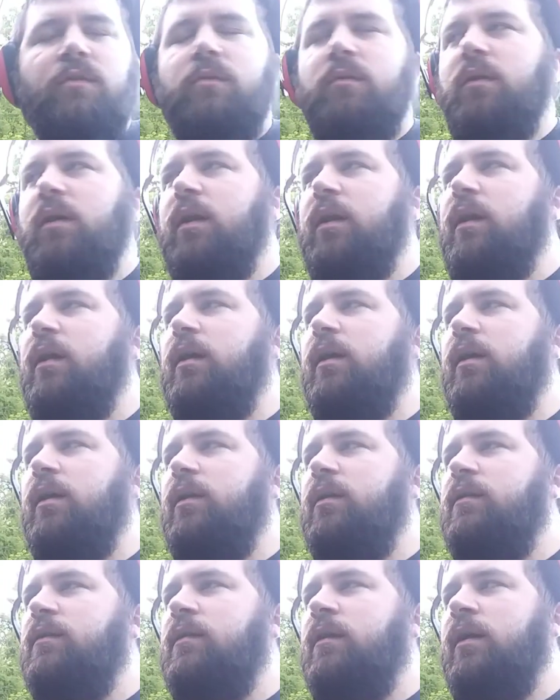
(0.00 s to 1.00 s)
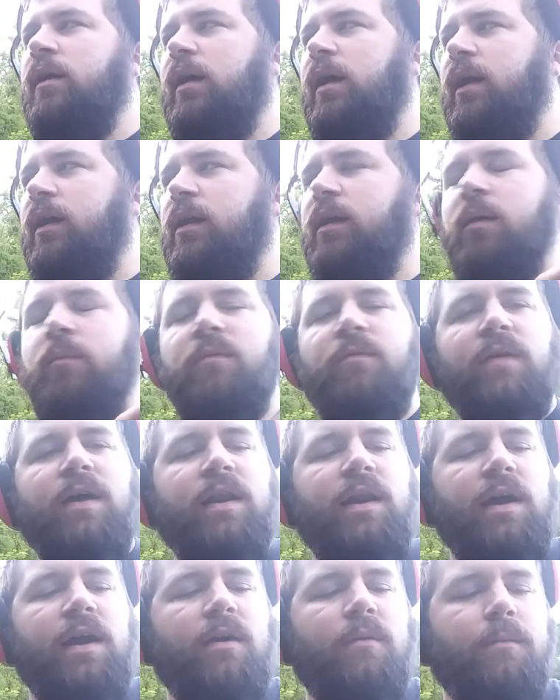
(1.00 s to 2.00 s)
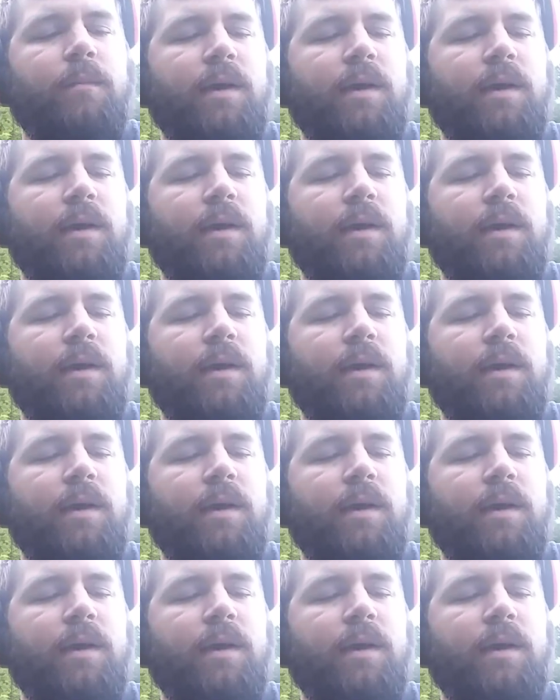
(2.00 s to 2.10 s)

through a lot of guns, and come to find out